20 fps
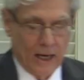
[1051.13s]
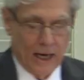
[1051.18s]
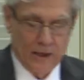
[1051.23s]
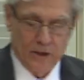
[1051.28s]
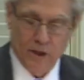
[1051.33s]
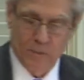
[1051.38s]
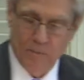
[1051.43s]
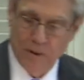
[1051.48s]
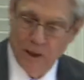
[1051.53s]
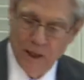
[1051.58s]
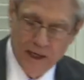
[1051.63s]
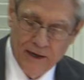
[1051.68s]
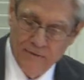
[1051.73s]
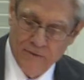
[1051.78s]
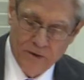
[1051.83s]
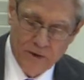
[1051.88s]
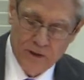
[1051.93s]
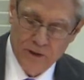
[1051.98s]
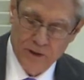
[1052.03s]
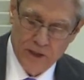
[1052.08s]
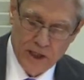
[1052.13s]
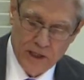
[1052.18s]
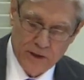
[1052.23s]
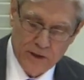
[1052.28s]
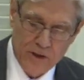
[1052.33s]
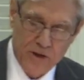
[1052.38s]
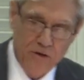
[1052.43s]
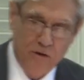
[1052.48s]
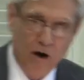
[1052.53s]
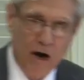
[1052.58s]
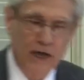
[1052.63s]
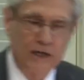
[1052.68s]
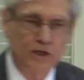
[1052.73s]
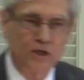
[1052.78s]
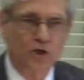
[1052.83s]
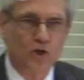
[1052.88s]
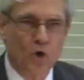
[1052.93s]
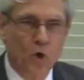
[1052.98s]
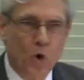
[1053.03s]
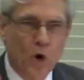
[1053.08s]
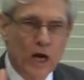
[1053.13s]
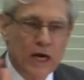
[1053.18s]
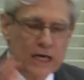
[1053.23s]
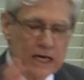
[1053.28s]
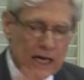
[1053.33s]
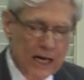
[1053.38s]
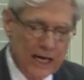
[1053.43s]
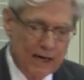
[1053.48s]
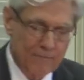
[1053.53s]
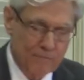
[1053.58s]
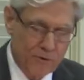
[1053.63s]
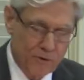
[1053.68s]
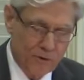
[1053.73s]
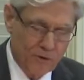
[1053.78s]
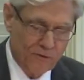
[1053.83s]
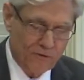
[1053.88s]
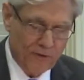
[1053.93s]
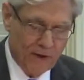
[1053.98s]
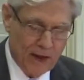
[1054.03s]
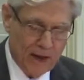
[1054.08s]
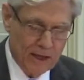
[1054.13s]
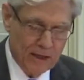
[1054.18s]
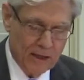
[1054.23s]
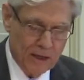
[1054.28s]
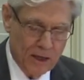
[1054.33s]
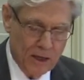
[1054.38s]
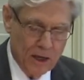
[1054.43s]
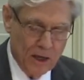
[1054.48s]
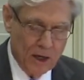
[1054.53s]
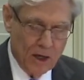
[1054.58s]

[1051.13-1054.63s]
as a believer in Jesus Christ, joined to Him through faith,